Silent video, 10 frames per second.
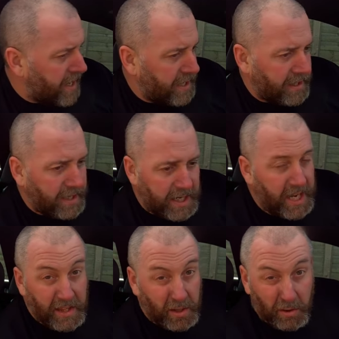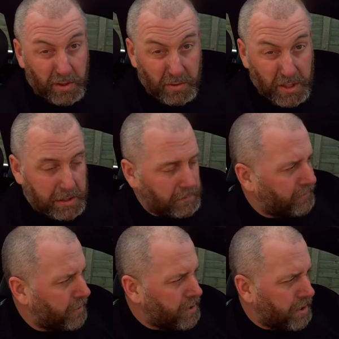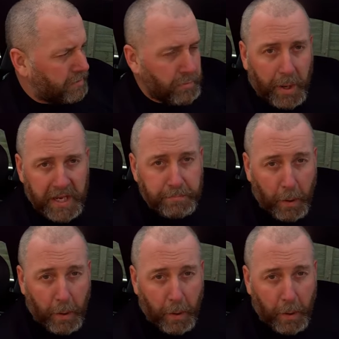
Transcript: in the not too distant future, is replace